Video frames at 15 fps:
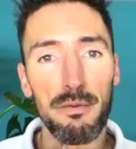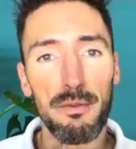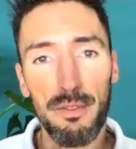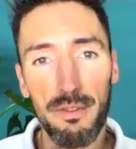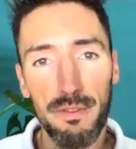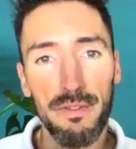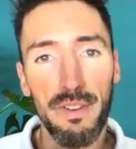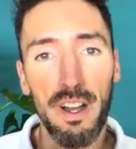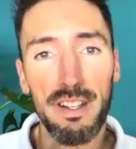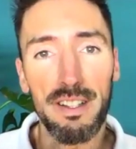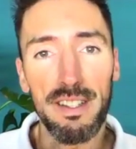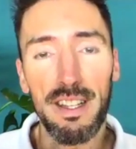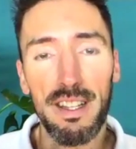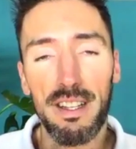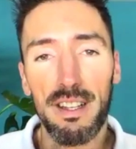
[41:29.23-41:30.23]

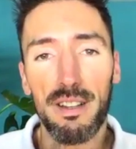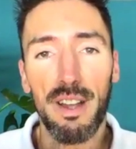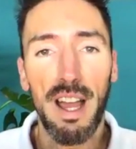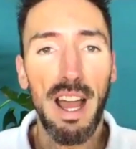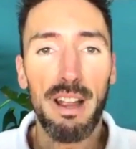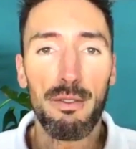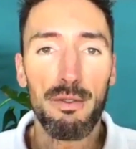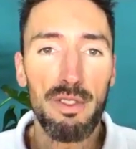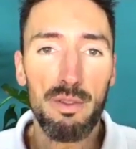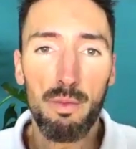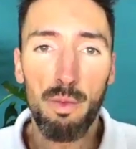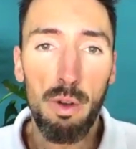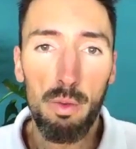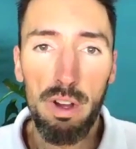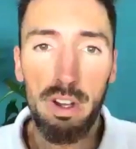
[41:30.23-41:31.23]
finding out
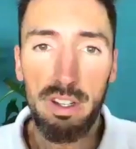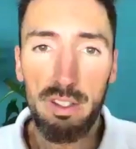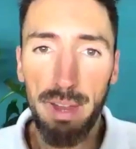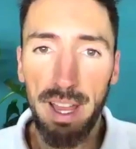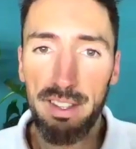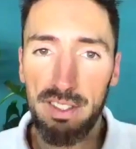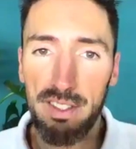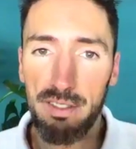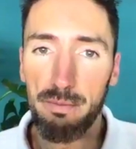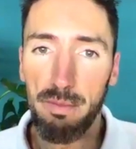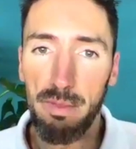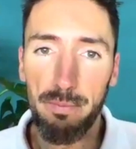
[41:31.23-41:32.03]
what works best.